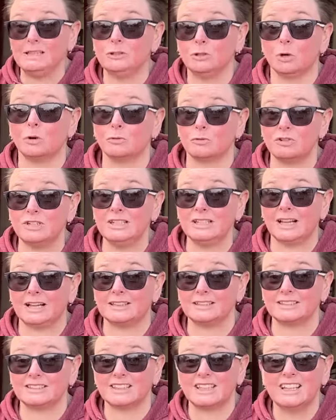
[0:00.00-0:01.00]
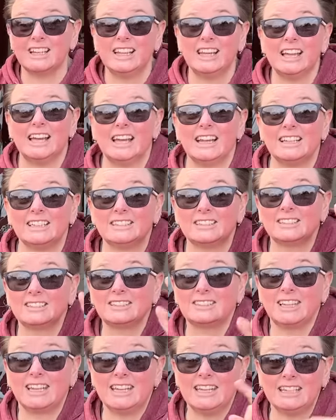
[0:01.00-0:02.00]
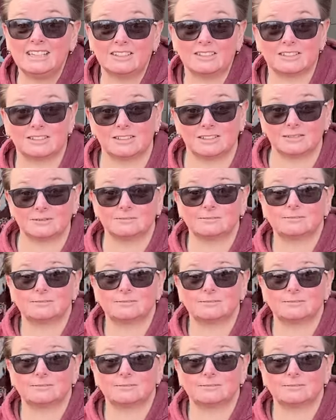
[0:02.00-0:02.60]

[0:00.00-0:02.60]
not realise is taste.